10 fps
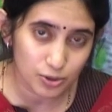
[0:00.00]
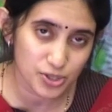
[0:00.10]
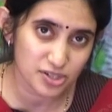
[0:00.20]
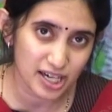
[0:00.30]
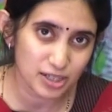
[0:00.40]

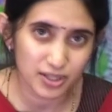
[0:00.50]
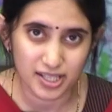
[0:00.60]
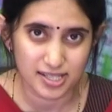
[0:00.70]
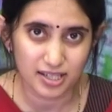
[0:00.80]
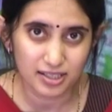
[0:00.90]
who's trying to
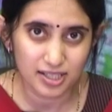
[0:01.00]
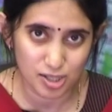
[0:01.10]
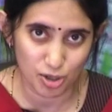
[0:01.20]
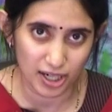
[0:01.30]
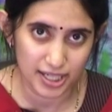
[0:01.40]
construct
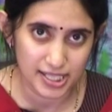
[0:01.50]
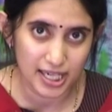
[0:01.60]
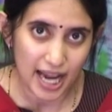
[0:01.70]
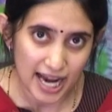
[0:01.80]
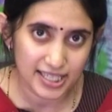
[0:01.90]
this knowledge
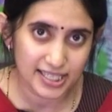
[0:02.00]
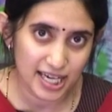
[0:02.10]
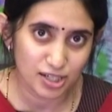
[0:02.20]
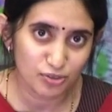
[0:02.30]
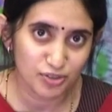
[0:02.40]
and at the
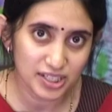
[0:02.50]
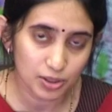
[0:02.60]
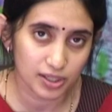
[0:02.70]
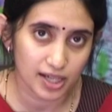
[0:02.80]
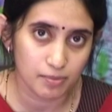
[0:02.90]
end of it
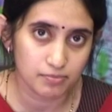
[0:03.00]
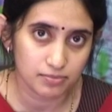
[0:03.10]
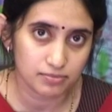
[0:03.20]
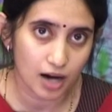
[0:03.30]
you'll come